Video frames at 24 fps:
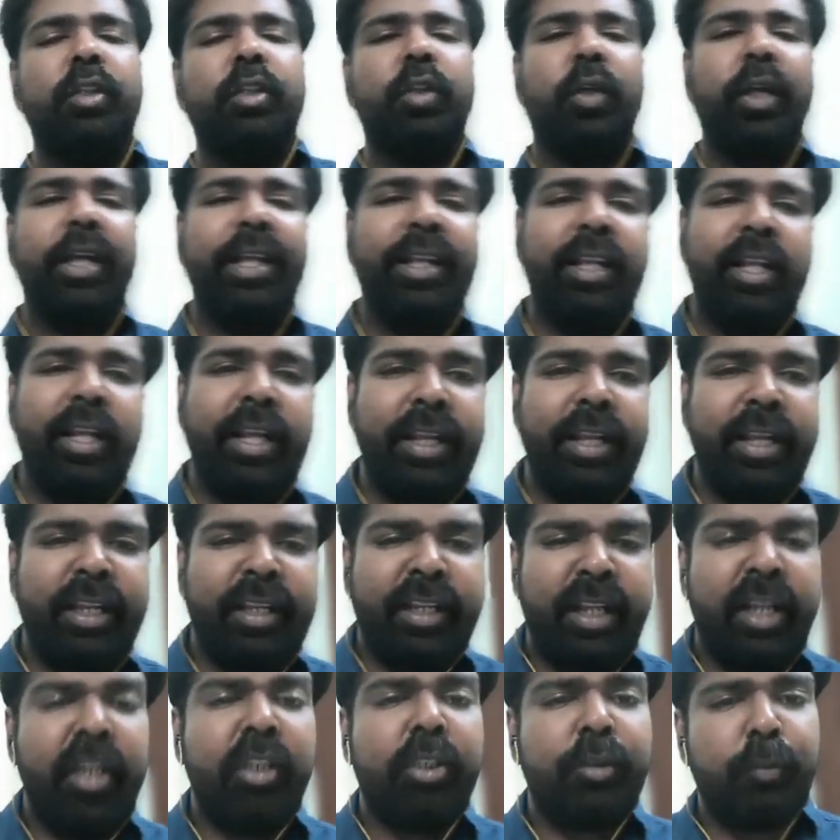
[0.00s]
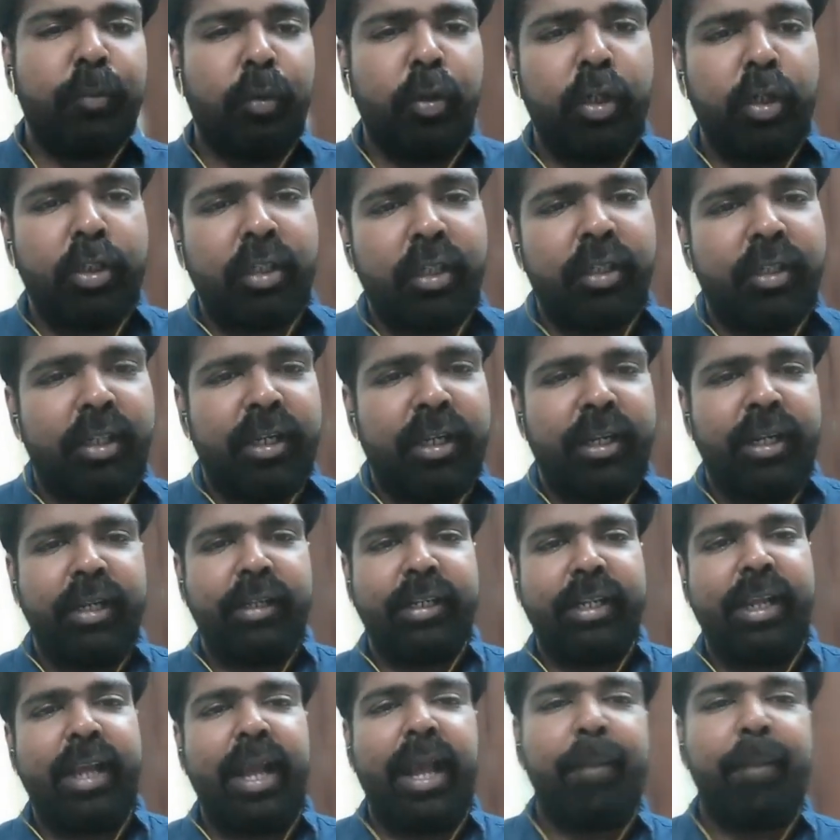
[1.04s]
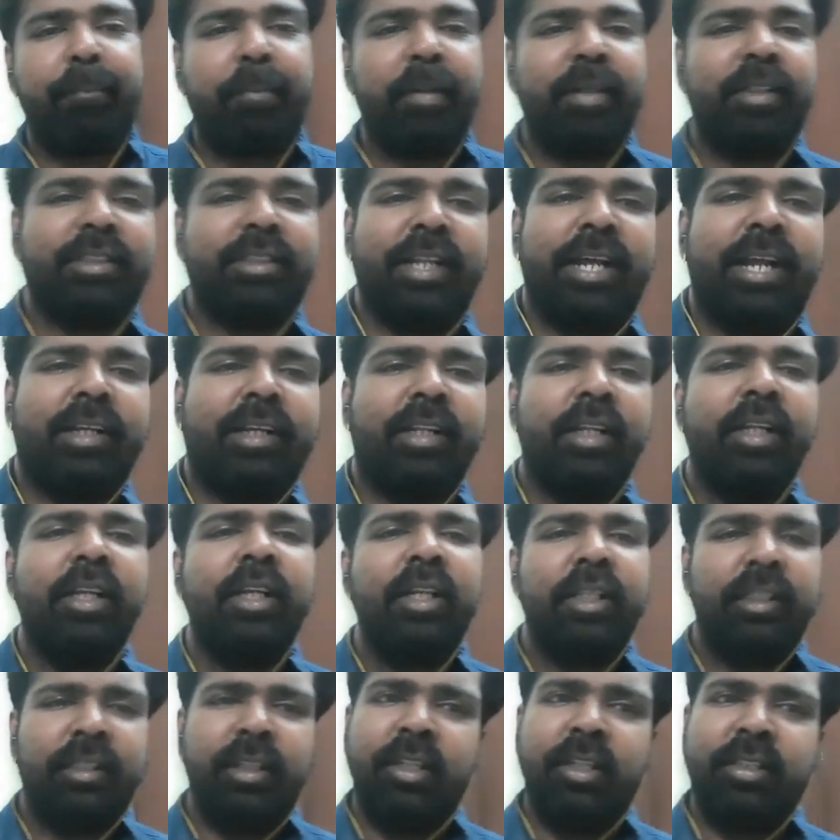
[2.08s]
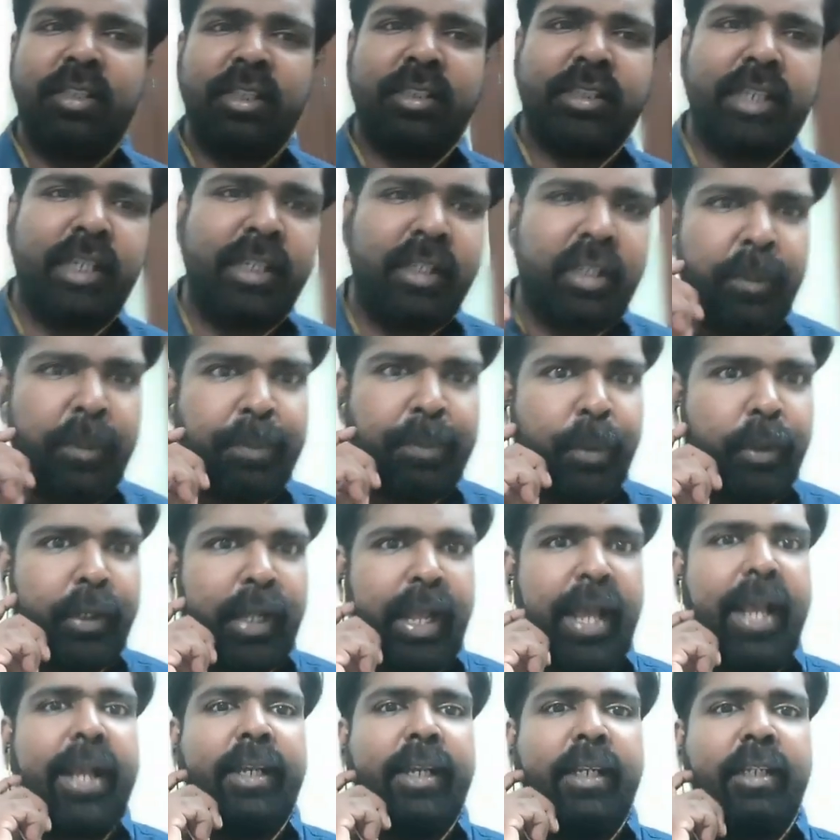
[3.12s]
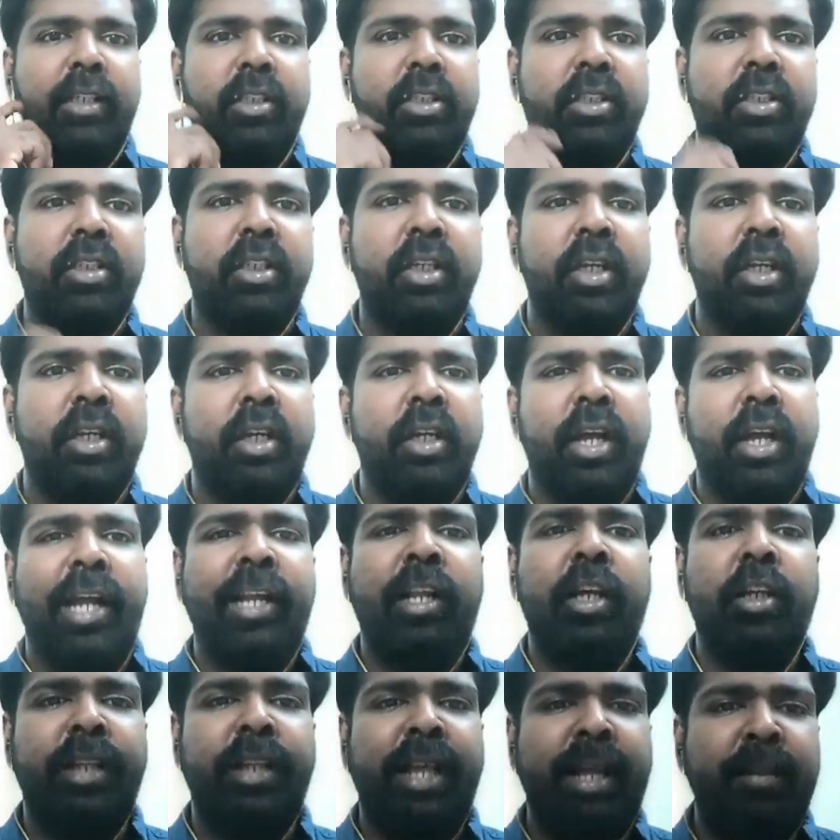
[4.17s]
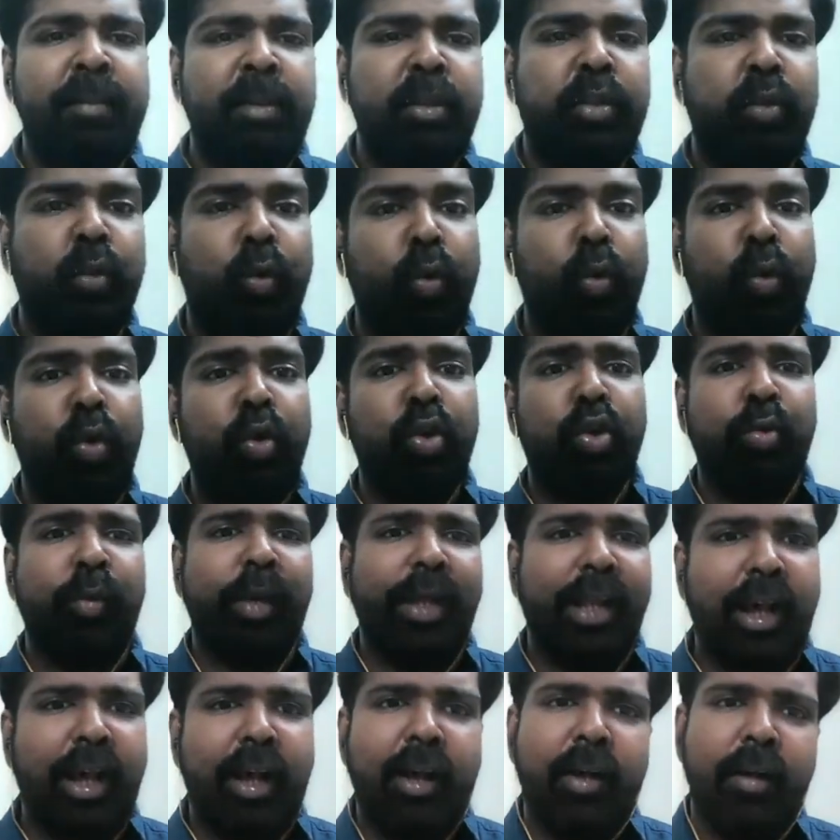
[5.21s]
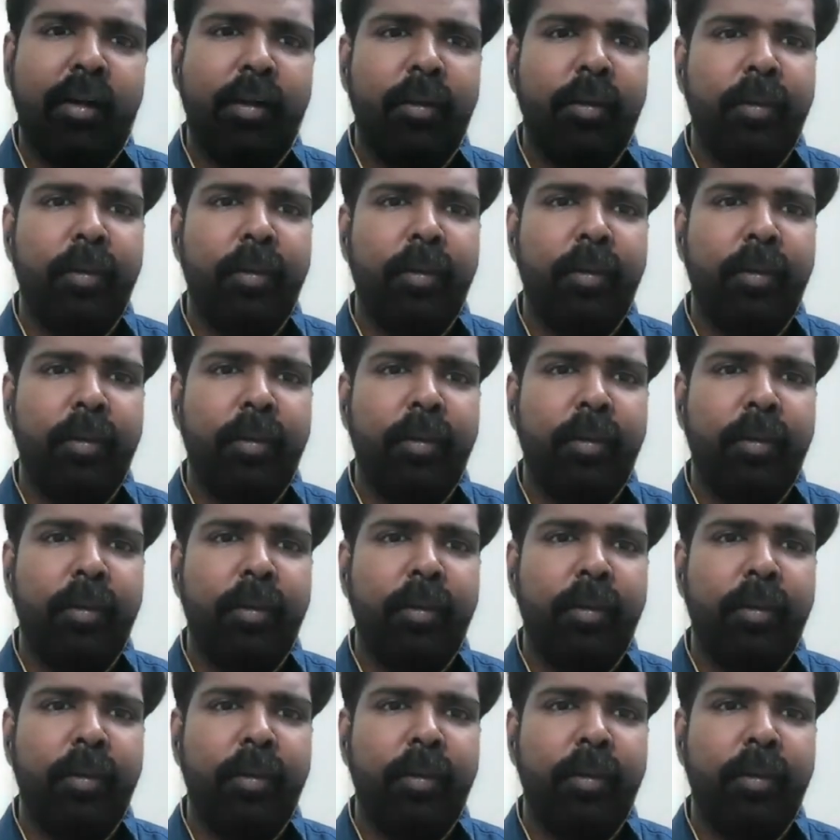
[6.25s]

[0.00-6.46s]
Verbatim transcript: So in, in, in his book, there happens that there is a central protagonist, and her name is Uruzuela.